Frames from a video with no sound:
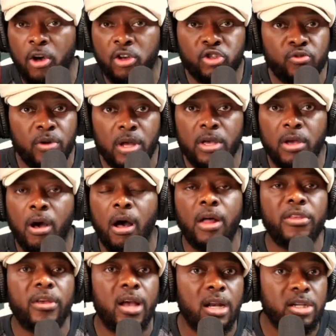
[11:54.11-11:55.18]
Australia,
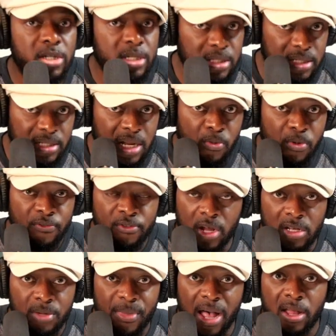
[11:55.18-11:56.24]
all the countries that we've
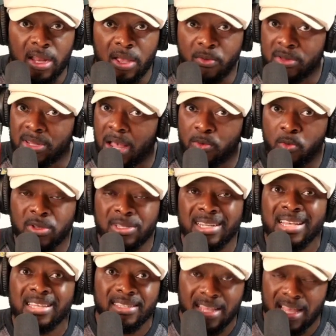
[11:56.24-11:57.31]
talked about that
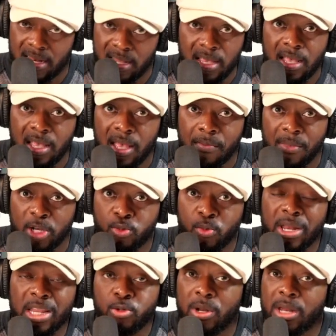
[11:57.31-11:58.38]
was listed by
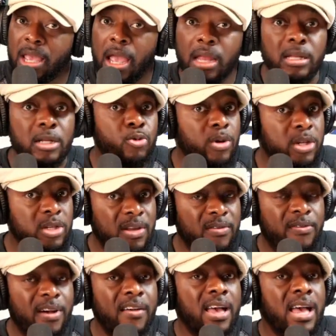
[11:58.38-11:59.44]
2028 and
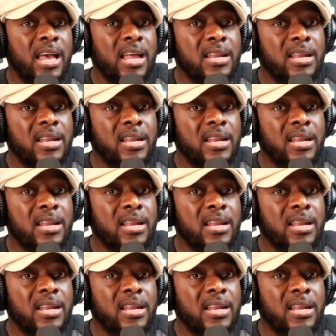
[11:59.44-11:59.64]
2075.